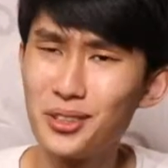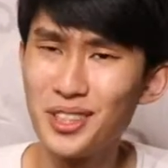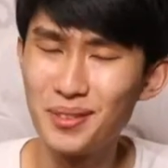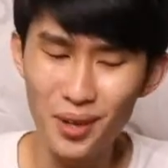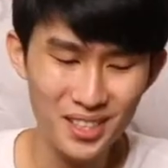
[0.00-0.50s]
an
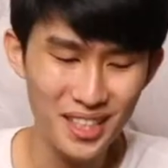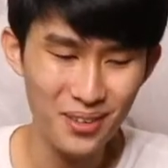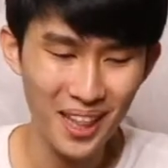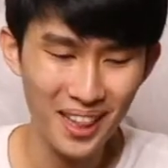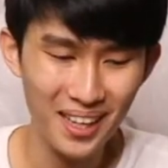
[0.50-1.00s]
unboxing
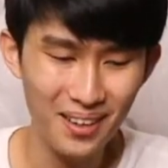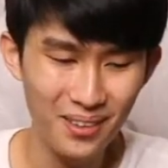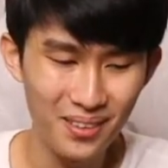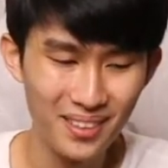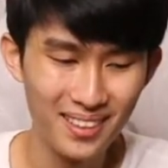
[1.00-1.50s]
right
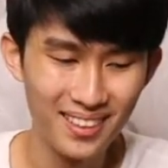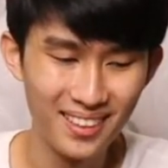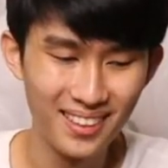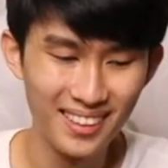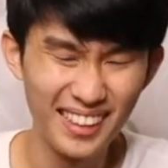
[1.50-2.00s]
now?
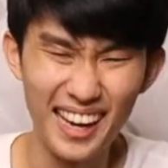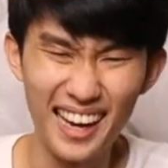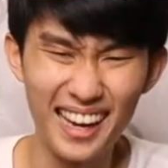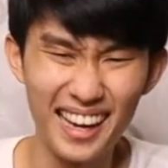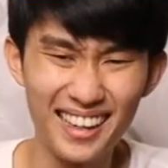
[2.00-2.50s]

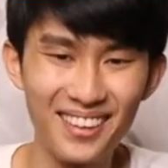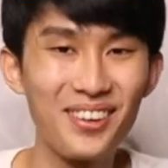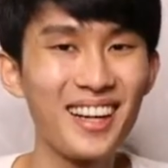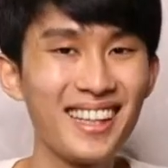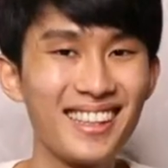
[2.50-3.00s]
Nah. All
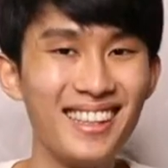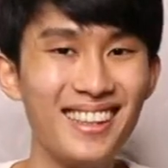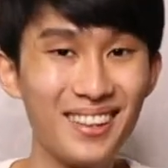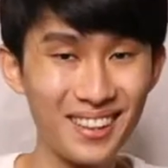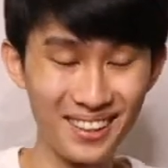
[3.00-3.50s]
right.
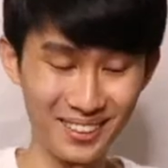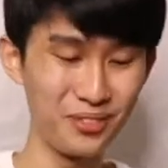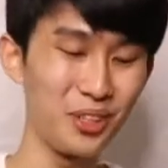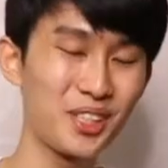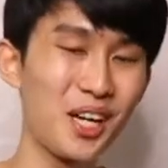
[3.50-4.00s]

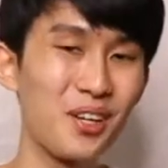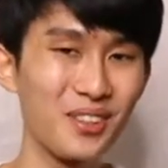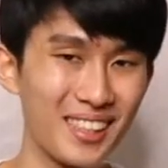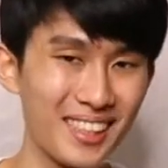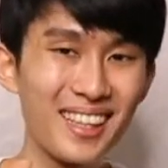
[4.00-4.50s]
Watch out.
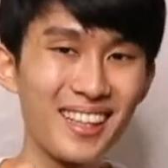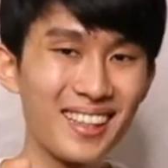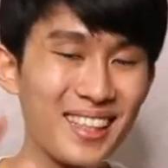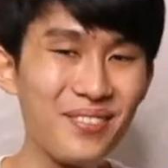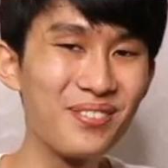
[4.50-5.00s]

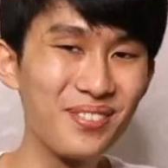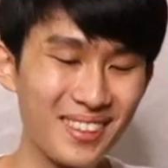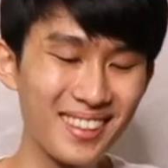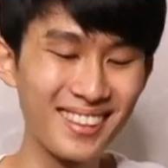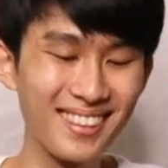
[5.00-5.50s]
Keep
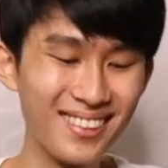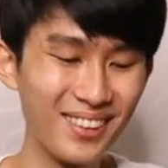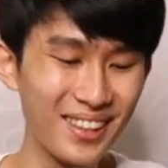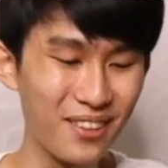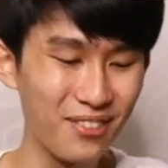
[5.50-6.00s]

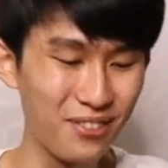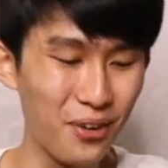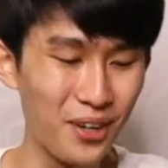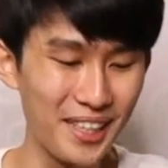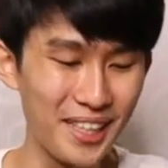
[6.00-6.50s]
looking
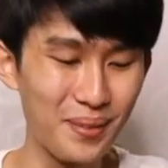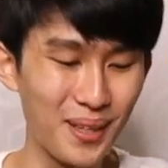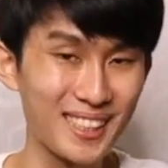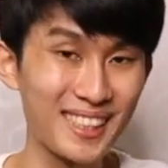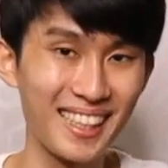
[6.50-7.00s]
for the
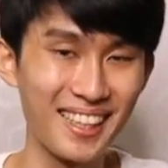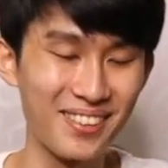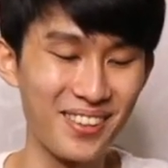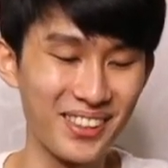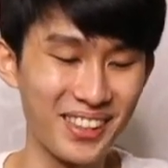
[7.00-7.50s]
unboxing later
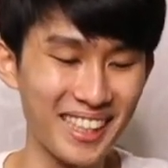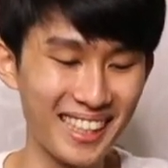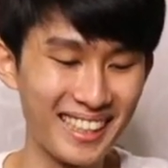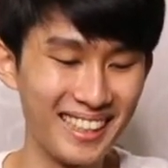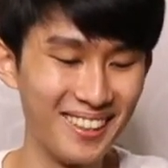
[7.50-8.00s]
on, okay?
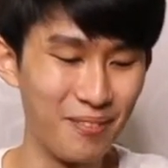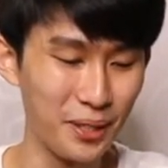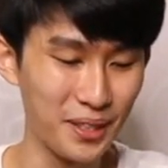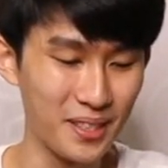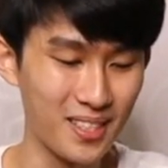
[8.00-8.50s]

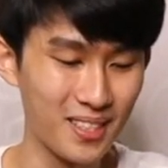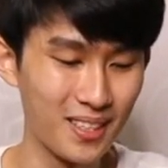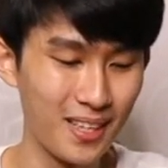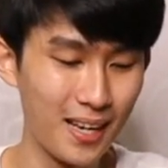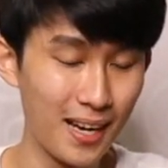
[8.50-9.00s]
Because
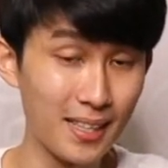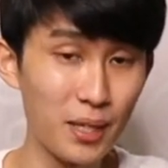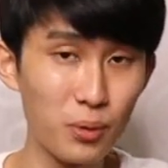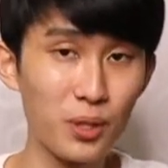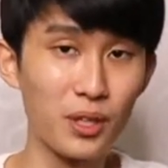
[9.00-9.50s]
I think
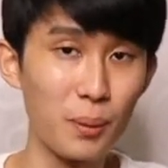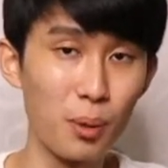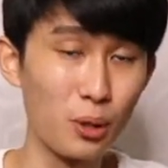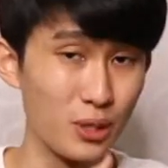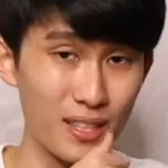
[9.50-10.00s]
we're gonna
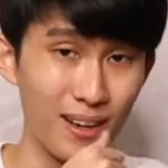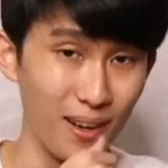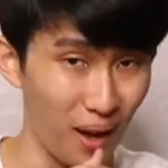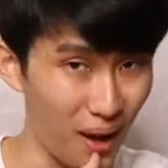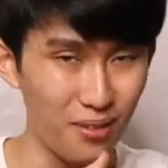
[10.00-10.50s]
post a
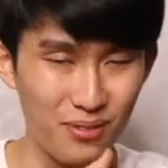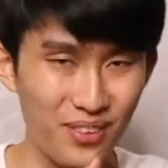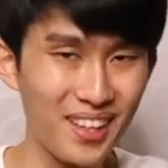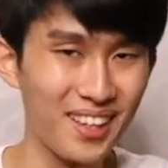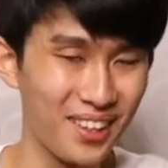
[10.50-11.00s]
lot of
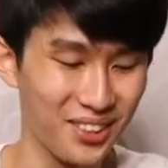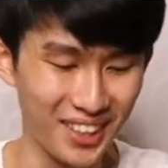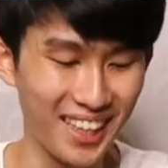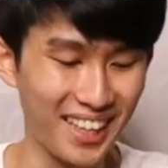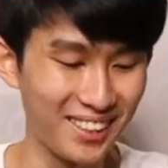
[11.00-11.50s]
videos
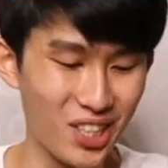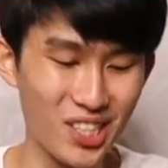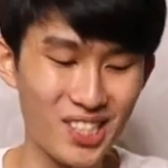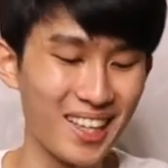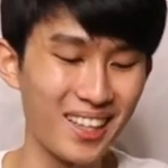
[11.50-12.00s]
again, just
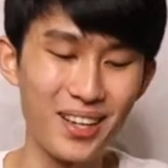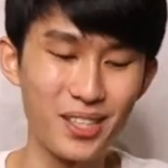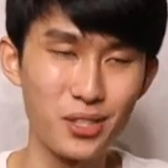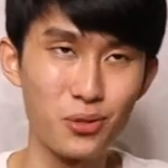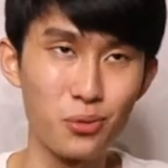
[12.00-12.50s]
like
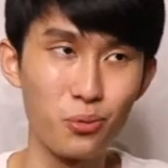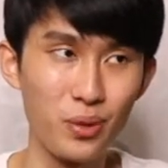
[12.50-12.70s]
last 2